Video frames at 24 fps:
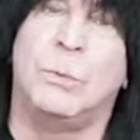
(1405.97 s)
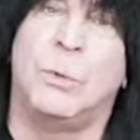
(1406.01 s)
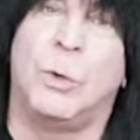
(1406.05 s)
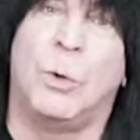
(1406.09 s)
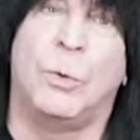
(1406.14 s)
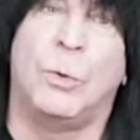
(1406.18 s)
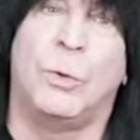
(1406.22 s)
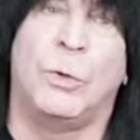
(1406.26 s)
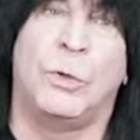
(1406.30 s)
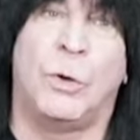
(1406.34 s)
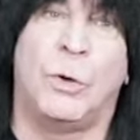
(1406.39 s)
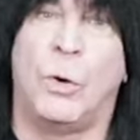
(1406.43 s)

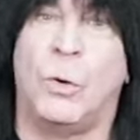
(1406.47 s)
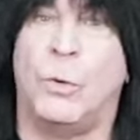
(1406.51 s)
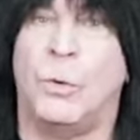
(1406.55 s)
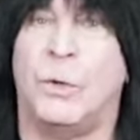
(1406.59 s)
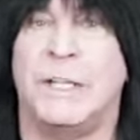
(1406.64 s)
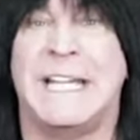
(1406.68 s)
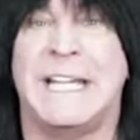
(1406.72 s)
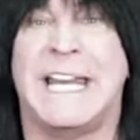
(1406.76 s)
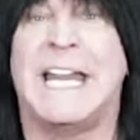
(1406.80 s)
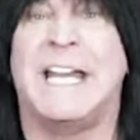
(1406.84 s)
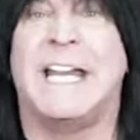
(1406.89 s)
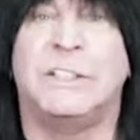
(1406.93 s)
or
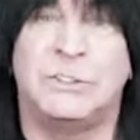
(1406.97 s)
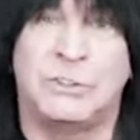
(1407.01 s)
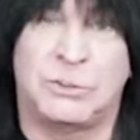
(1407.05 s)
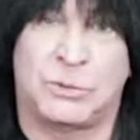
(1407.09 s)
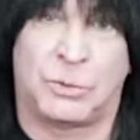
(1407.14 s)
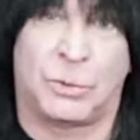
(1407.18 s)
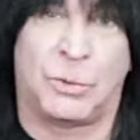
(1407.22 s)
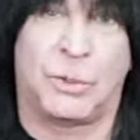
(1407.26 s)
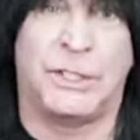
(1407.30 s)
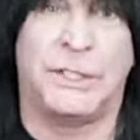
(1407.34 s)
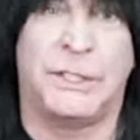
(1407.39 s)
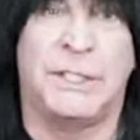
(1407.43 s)
an
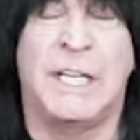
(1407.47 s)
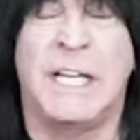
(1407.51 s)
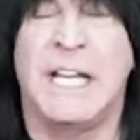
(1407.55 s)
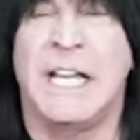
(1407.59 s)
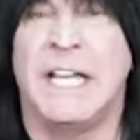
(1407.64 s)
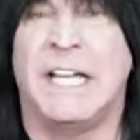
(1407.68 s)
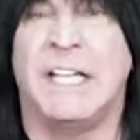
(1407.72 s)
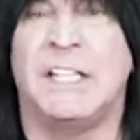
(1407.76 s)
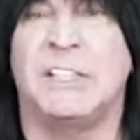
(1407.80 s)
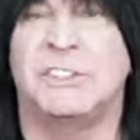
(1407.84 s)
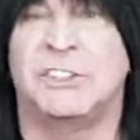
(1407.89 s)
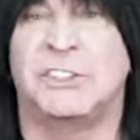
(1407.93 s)
Android
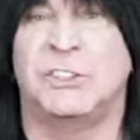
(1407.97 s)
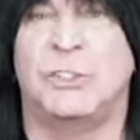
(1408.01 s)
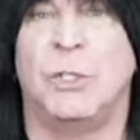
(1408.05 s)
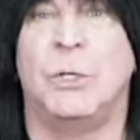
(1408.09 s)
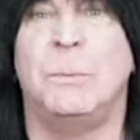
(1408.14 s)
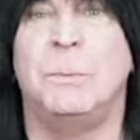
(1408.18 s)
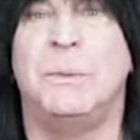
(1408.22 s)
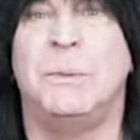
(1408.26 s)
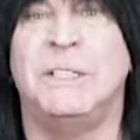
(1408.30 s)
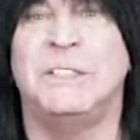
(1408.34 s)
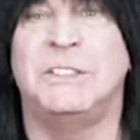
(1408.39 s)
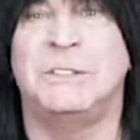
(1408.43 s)
is
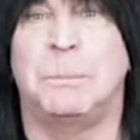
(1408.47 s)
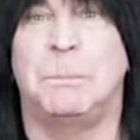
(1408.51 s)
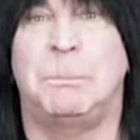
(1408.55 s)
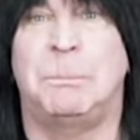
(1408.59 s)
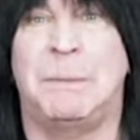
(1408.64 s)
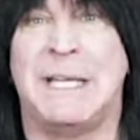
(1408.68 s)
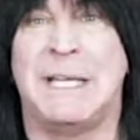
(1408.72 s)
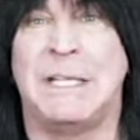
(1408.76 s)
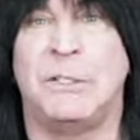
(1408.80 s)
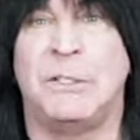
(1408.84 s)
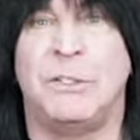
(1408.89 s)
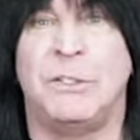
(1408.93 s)
so much
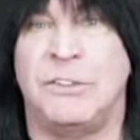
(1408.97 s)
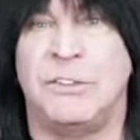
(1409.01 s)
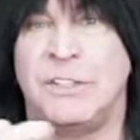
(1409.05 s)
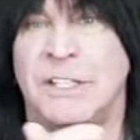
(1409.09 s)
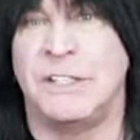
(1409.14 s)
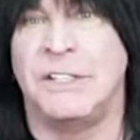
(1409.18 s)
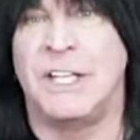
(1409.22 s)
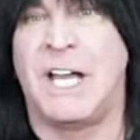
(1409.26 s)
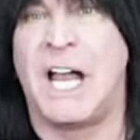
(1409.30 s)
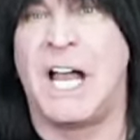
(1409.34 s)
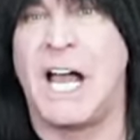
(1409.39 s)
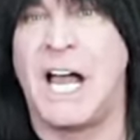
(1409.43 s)
better
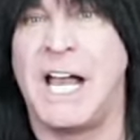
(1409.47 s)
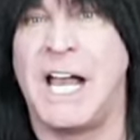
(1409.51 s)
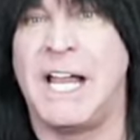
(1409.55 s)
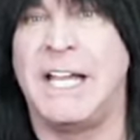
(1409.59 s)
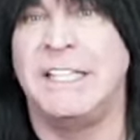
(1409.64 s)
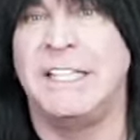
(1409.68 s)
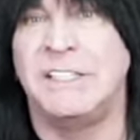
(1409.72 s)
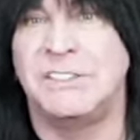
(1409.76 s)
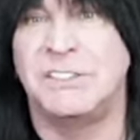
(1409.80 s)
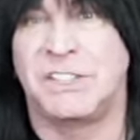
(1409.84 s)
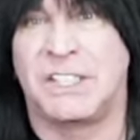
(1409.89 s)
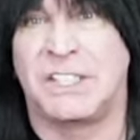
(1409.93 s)
than the
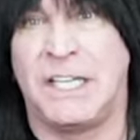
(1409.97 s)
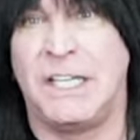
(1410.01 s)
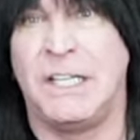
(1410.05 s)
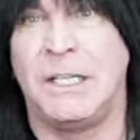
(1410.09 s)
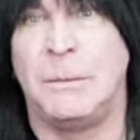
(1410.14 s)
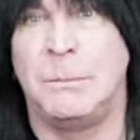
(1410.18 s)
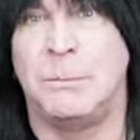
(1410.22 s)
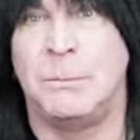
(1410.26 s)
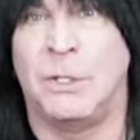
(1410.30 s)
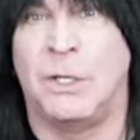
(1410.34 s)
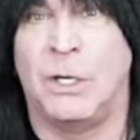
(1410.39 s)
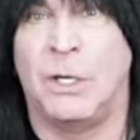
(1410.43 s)
highest
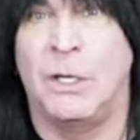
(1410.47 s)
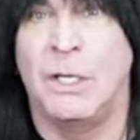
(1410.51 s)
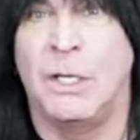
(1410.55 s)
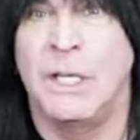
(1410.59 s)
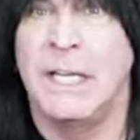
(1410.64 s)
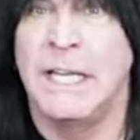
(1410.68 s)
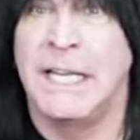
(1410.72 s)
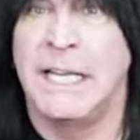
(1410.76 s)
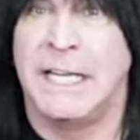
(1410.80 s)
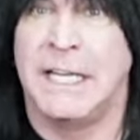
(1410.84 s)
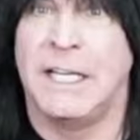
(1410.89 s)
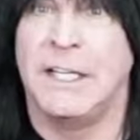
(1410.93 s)
camera
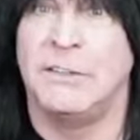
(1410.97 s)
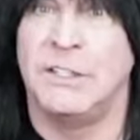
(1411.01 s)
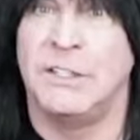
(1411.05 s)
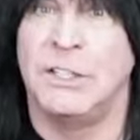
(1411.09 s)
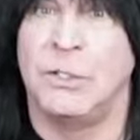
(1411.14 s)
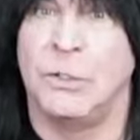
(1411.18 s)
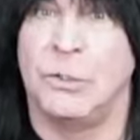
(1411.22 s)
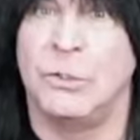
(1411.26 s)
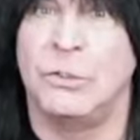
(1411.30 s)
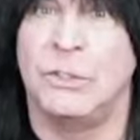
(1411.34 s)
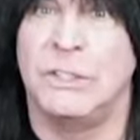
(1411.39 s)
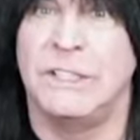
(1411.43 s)
in the